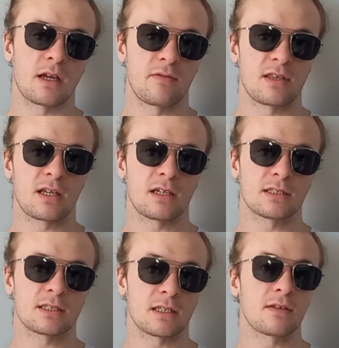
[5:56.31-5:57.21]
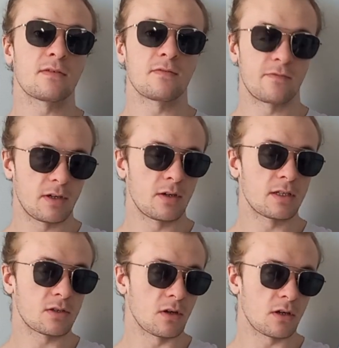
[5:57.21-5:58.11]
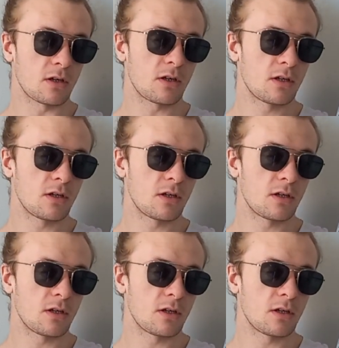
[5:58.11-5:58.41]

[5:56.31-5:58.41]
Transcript: everything else, very strong.